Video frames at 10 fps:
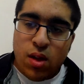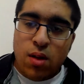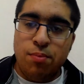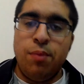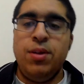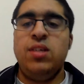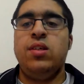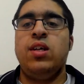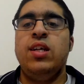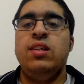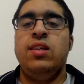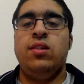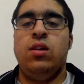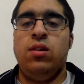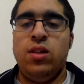But basically
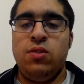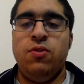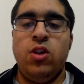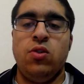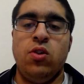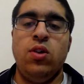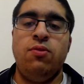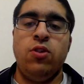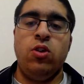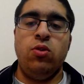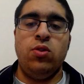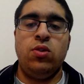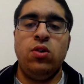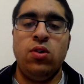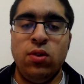this video is only for those
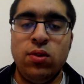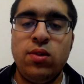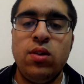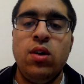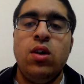students